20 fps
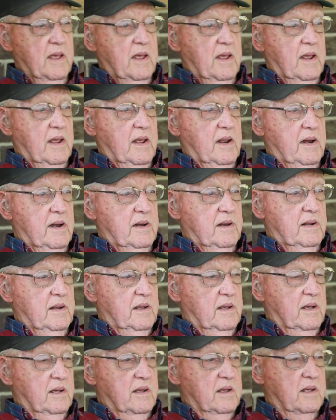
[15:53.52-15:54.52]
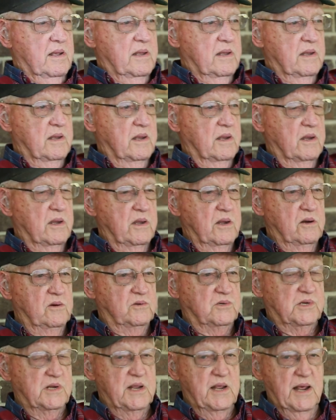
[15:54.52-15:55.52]
And
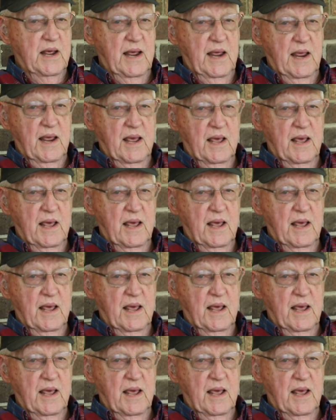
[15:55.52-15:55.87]
UCA